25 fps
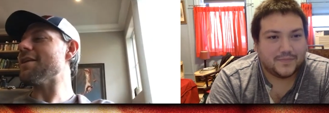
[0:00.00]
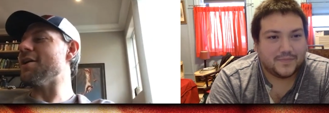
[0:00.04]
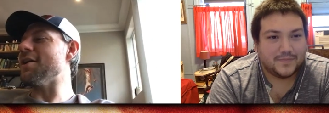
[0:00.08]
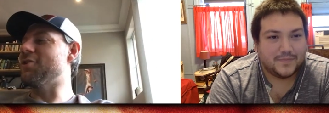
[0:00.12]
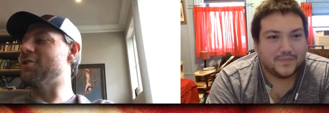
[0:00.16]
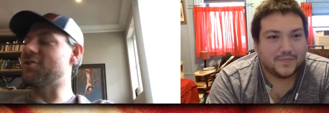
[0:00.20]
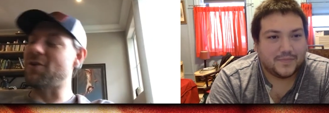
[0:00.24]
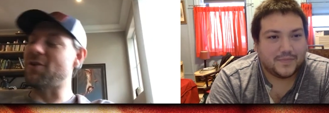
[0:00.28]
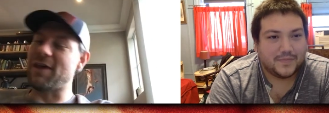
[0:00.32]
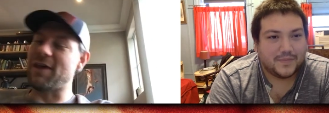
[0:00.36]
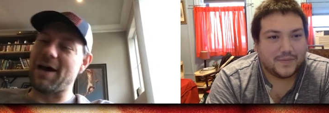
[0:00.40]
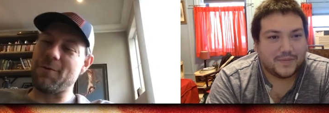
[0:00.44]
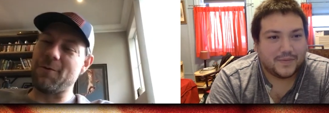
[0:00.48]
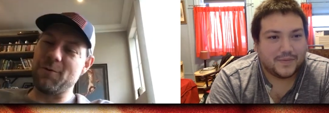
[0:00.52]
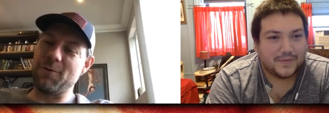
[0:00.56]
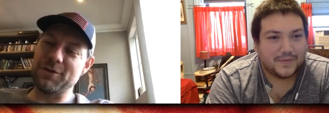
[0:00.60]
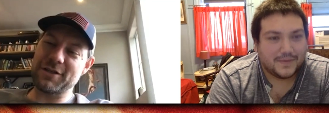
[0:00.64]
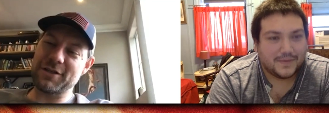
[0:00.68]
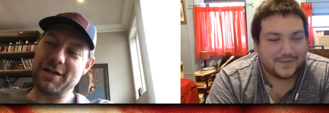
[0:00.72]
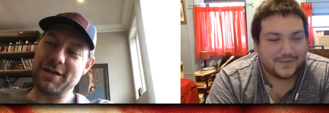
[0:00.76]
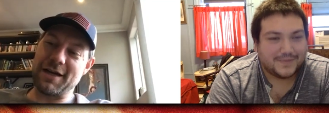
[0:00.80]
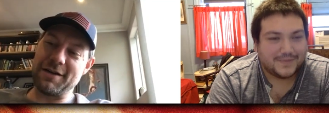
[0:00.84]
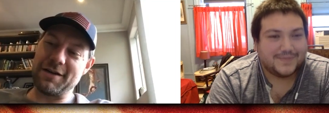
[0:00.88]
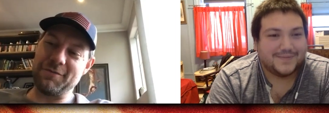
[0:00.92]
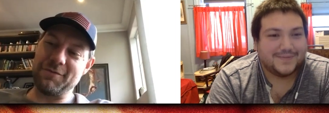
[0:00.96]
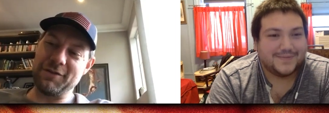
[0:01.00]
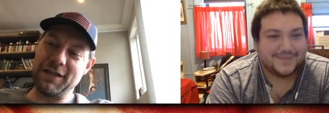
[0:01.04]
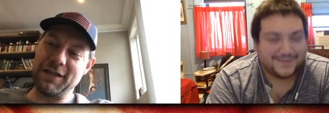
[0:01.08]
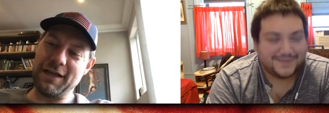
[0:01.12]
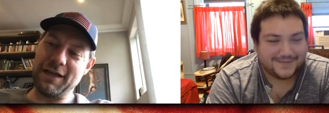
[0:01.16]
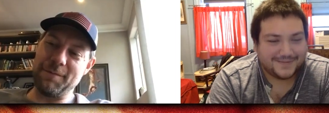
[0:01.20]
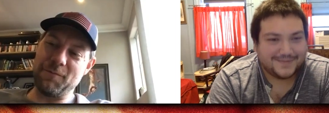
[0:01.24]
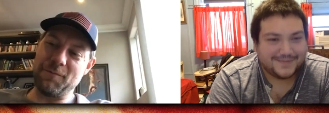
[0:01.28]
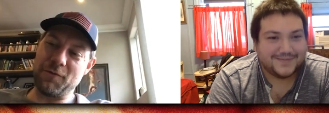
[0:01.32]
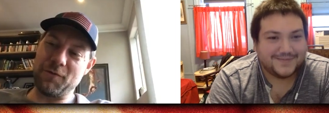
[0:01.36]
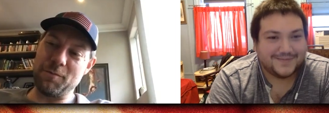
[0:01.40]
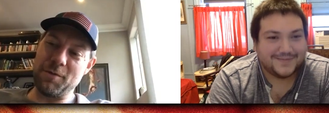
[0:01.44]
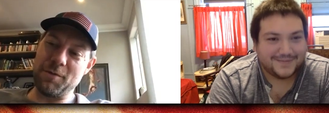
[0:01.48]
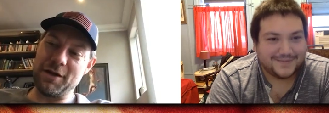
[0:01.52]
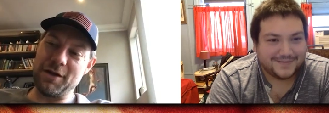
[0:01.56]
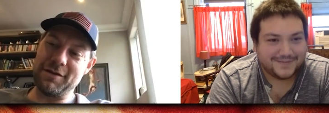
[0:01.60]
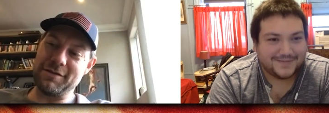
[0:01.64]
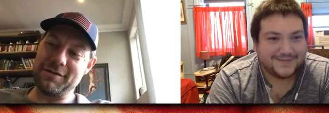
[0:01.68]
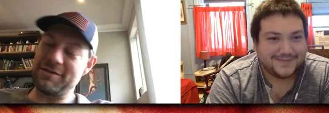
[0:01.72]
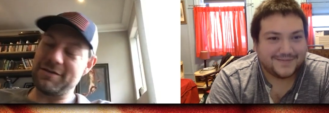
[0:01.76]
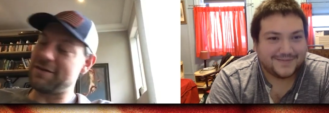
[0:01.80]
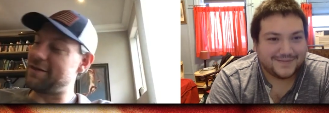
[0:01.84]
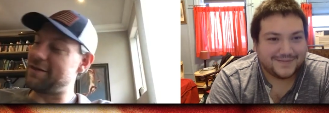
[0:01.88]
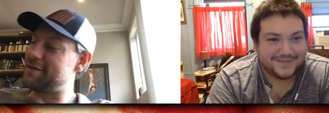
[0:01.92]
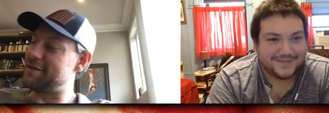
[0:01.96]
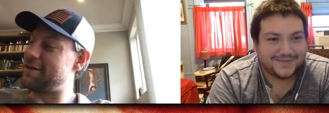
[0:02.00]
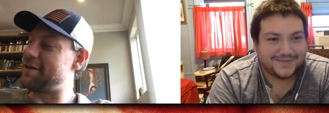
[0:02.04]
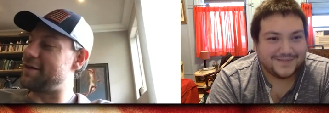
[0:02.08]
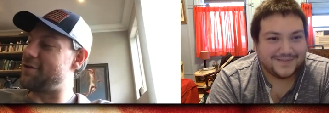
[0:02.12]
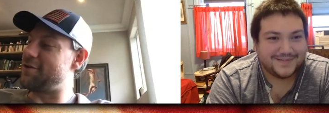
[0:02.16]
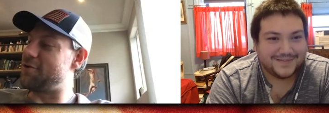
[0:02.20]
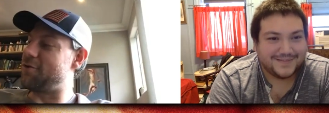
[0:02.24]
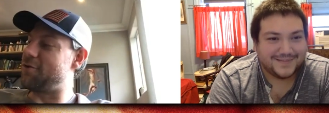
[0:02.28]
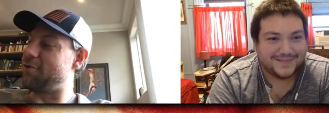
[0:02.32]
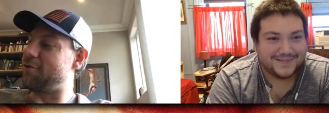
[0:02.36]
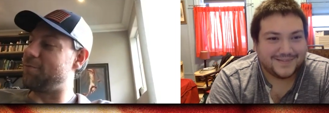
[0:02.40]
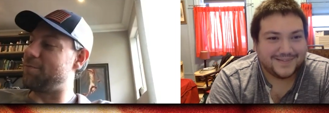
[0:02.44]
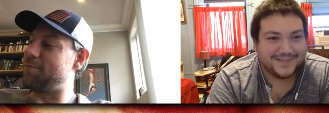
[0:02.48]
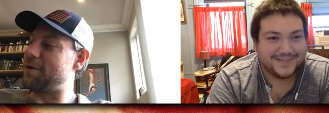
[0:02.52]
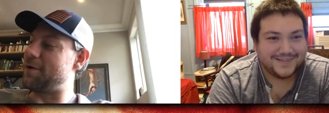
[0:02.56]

Speaker 1: So that was kind of lame for me as a 16-year-old,